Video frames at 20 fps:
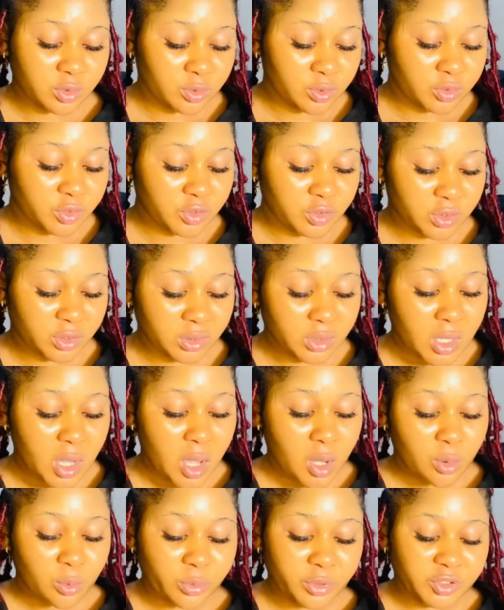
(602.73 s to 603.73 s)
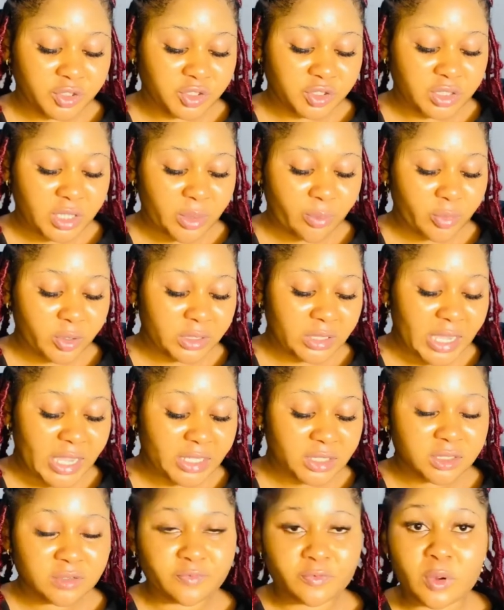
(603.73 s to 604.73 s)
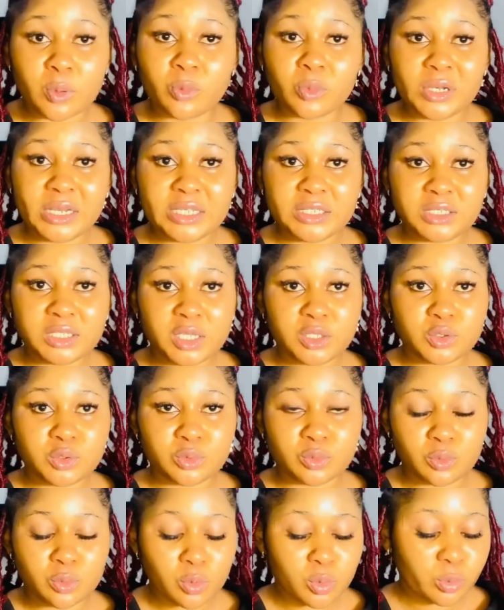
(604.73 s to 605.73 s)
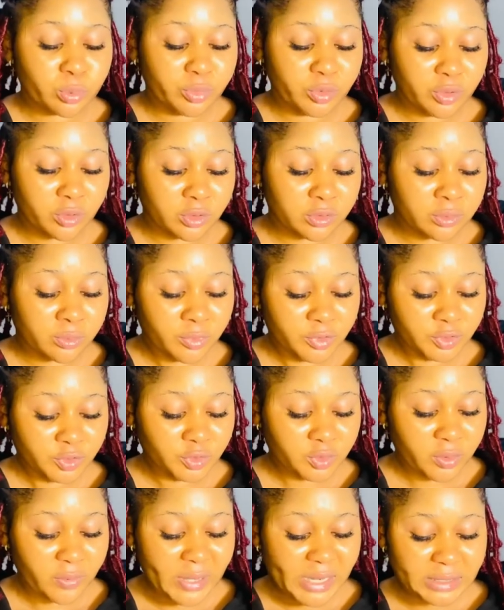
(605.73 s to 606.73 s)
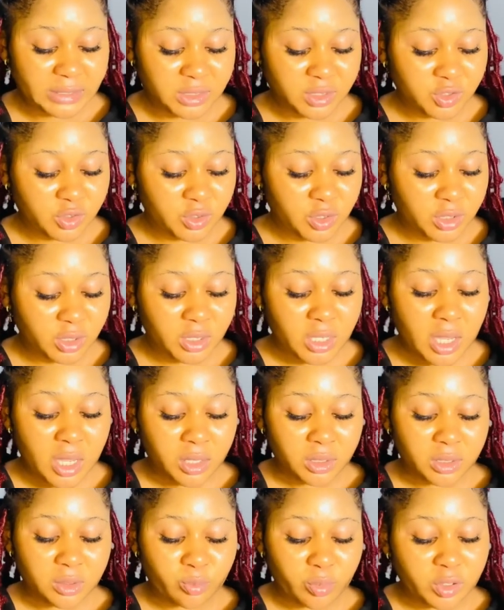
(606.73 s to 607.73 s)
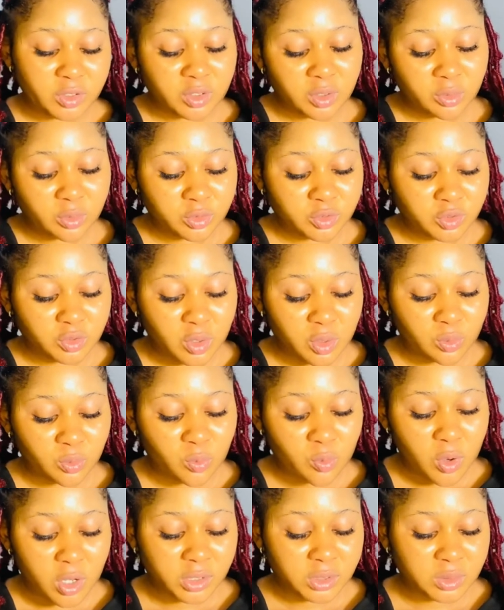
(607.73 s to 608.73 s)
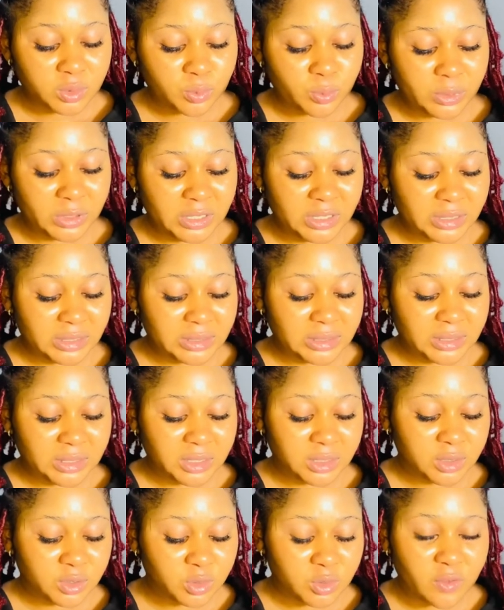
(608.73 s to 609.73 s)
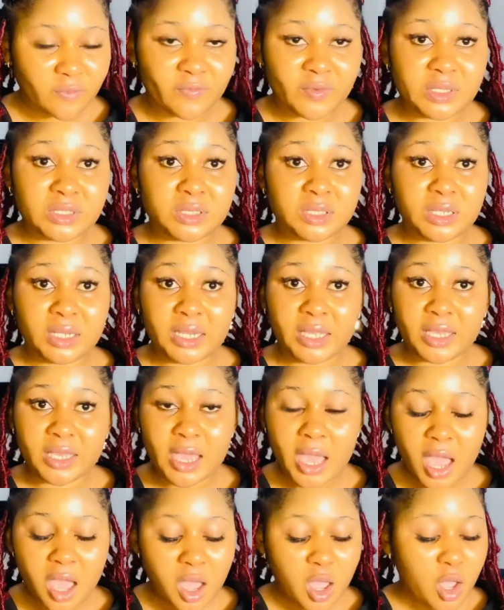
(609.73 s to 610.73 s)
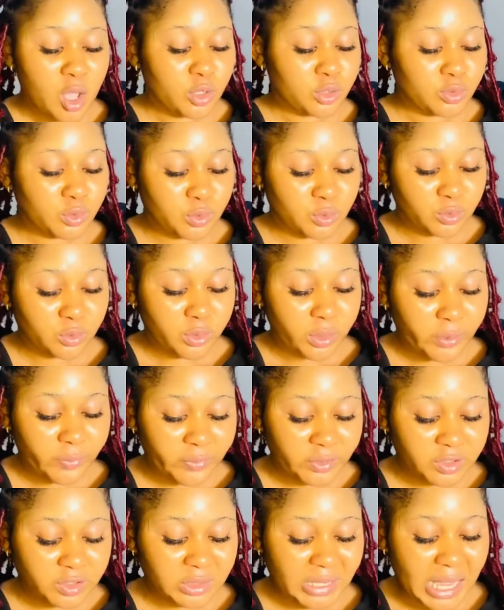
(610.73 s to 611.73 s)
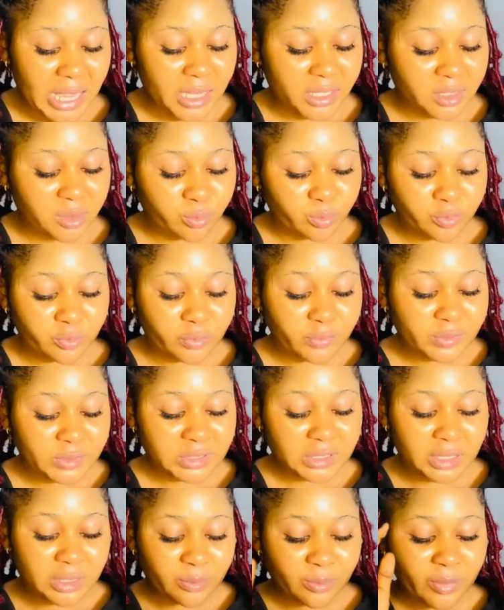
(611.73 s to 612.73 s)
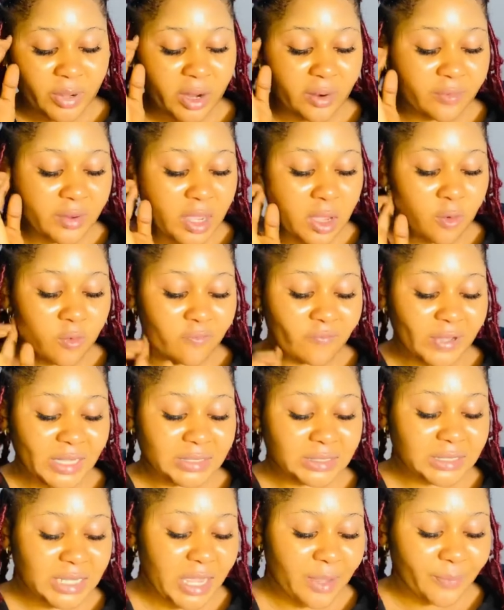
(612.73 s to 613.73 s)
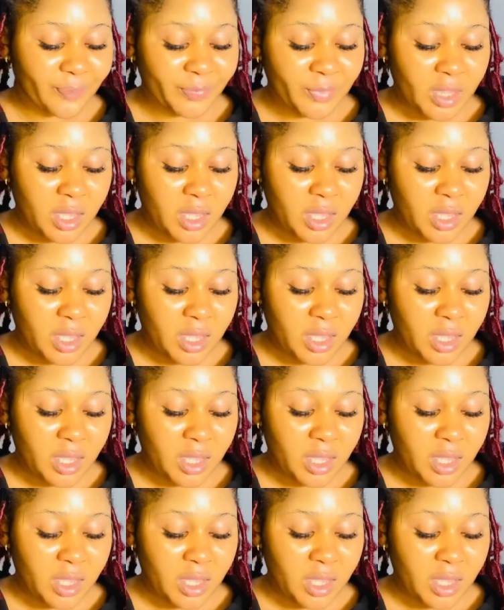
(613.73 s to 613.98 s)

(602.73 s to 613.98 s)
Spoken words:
Lotion with Shea Butter is formulated to go beyond moisturization. The body lotion works within the skin surface layer to nourish and improve skin barrier over time.